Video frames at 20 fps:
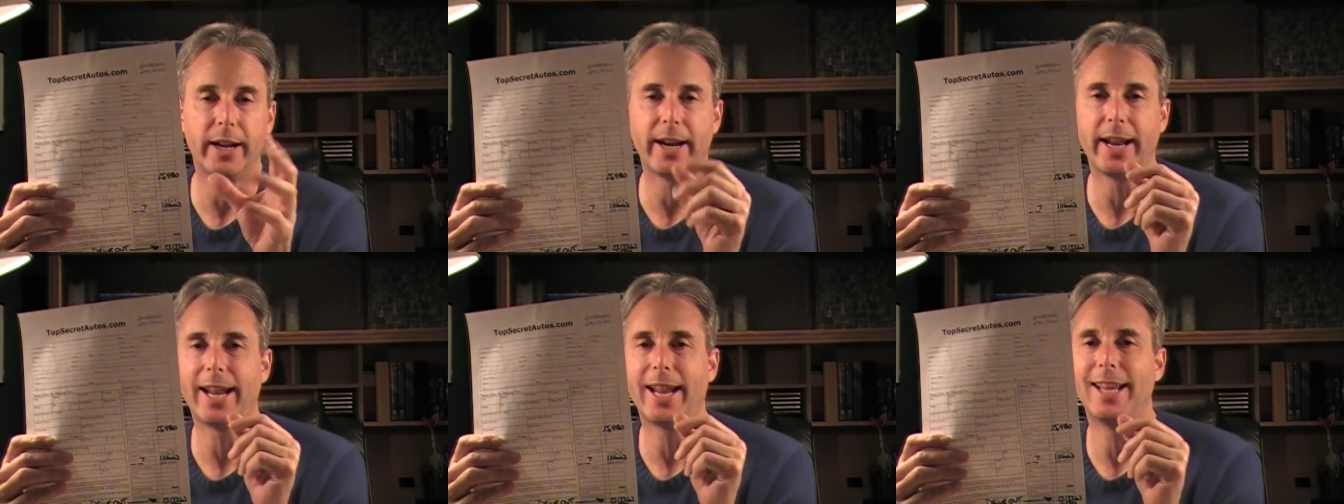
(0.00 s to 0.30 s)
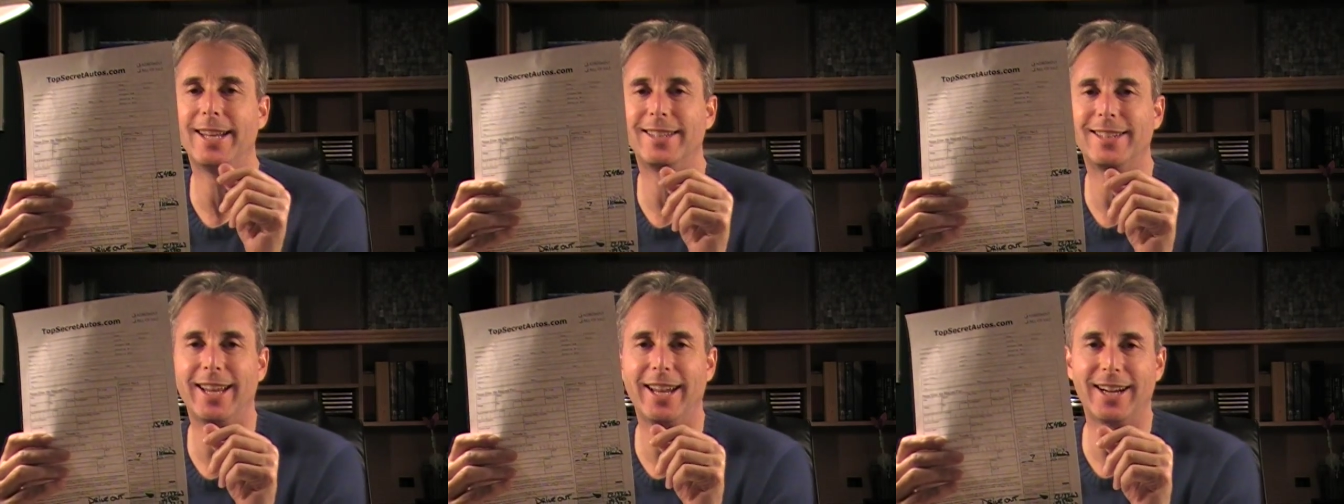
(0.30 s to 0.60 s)
of
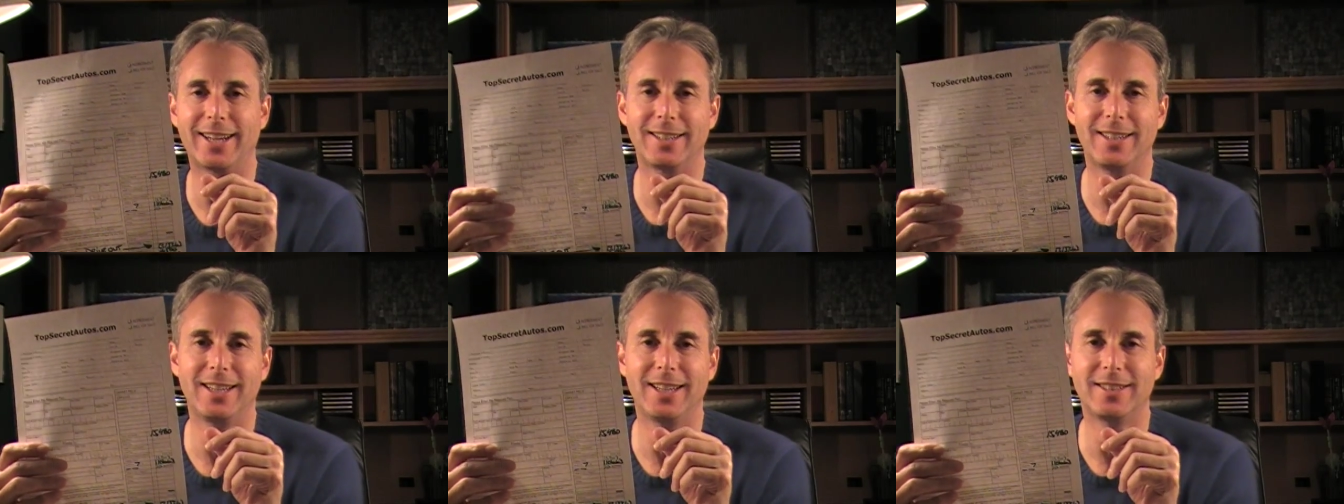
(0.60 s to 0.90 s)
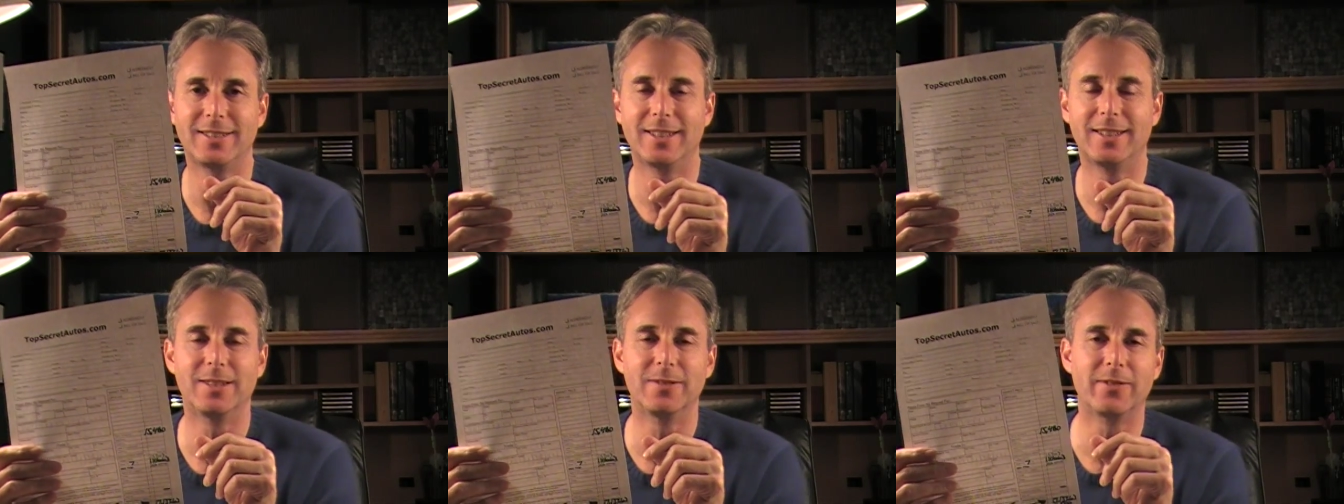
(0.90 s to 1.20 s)
hand
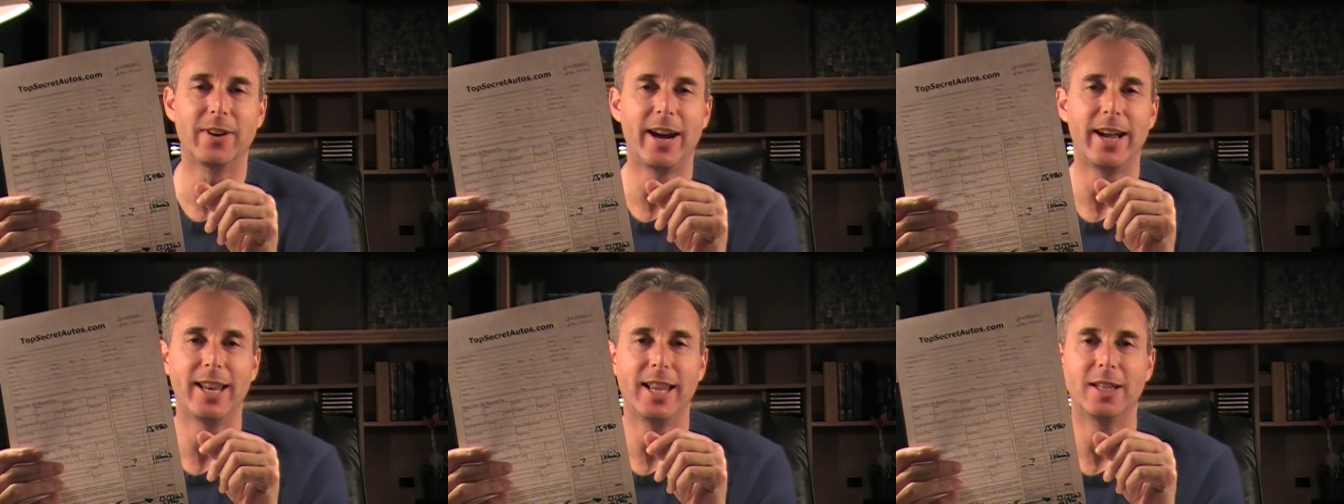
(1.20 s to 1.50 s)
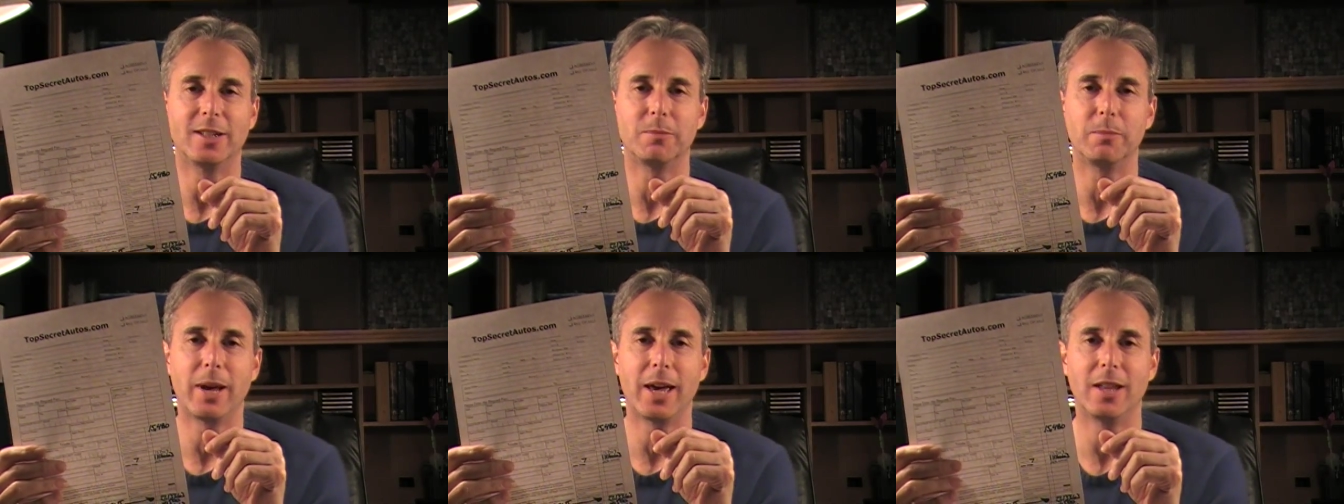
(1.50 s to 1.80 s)
techniques that the
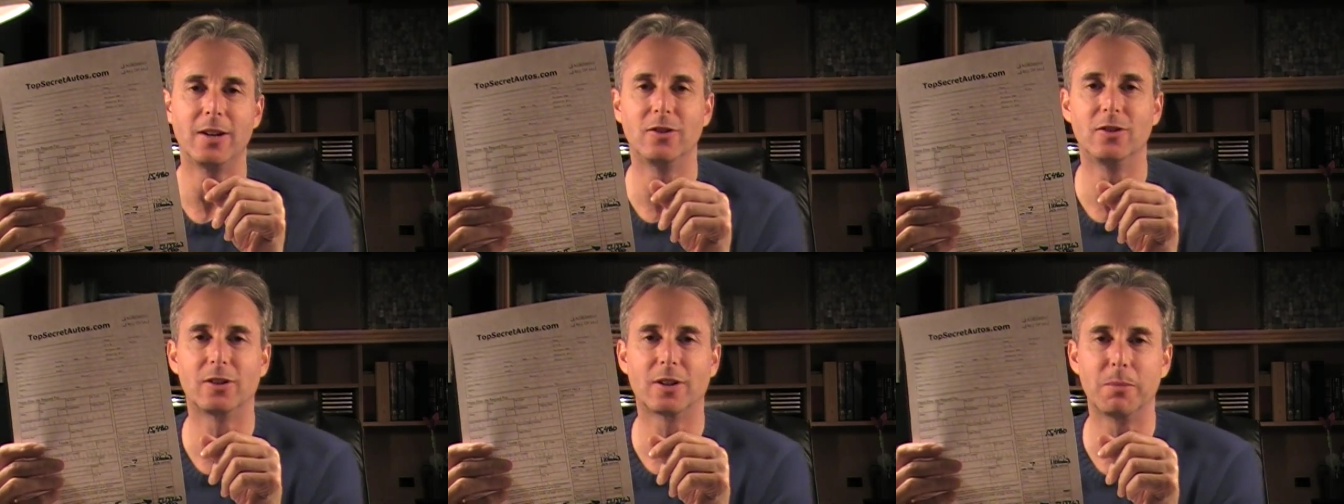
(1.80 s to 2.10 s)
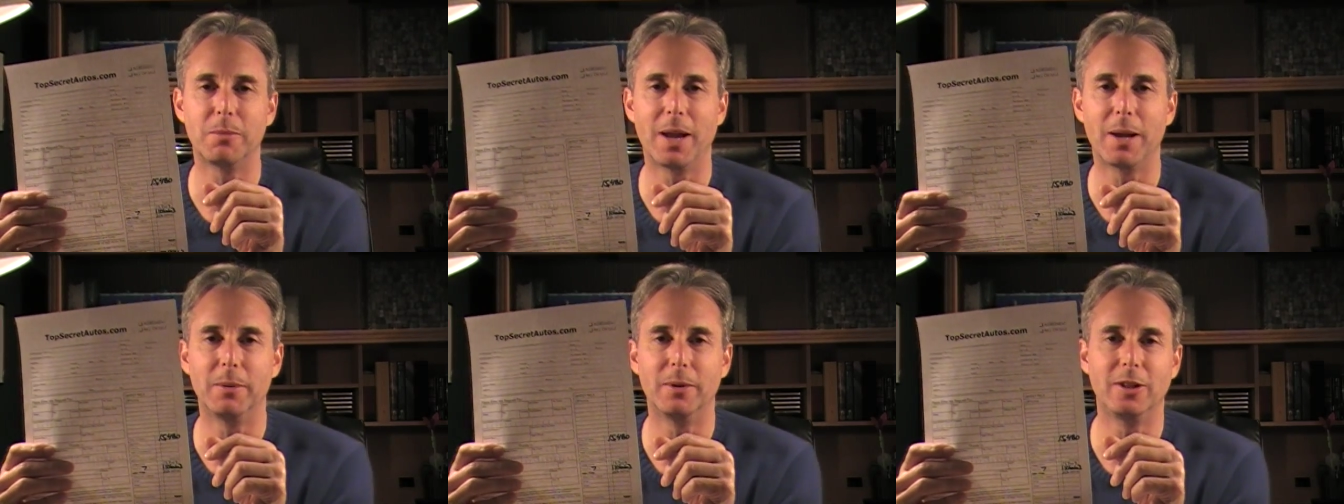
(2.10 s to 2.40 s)
finance manager is going
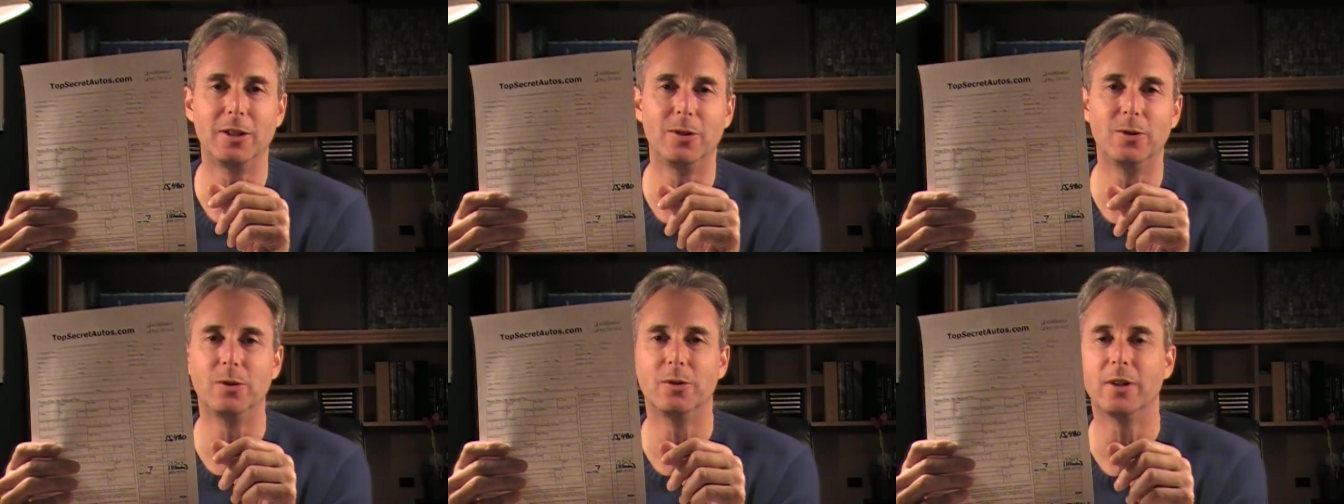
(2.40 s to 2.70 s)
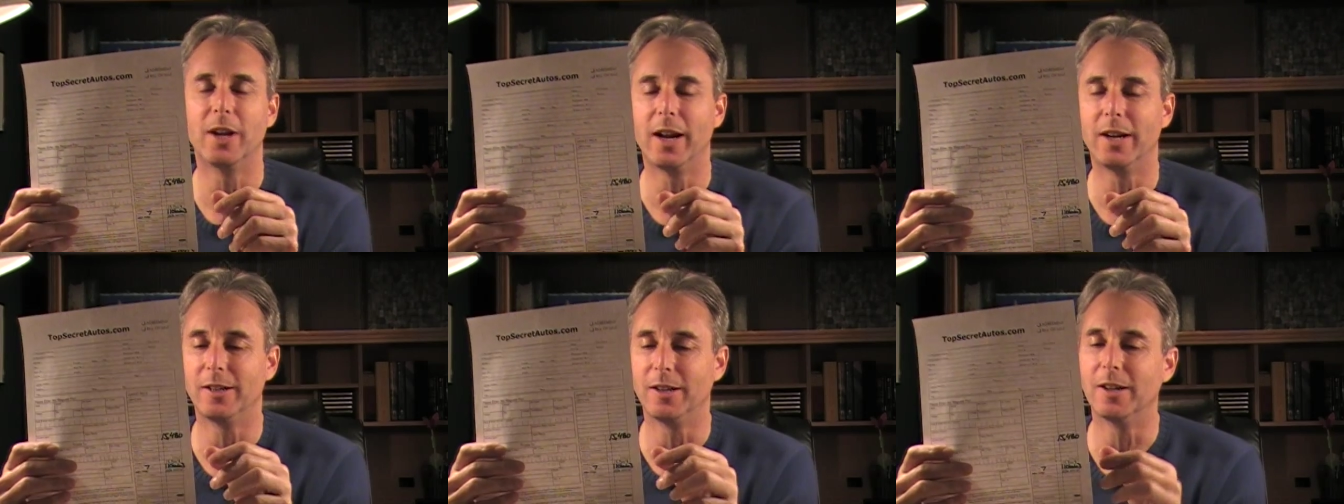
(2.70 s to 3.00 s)
to be able to use
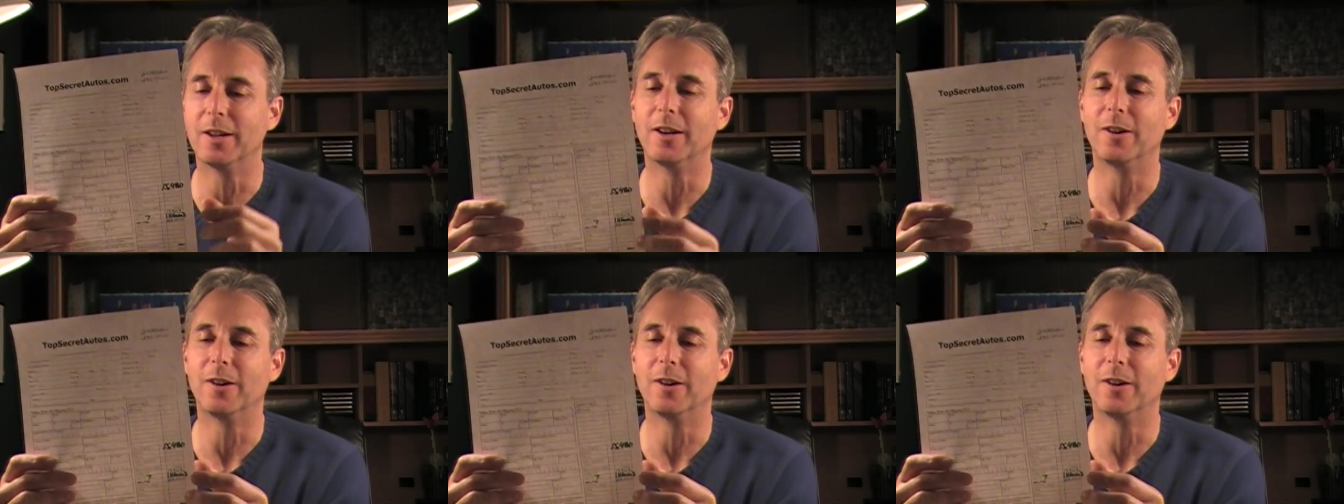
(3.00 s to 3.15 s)
on you.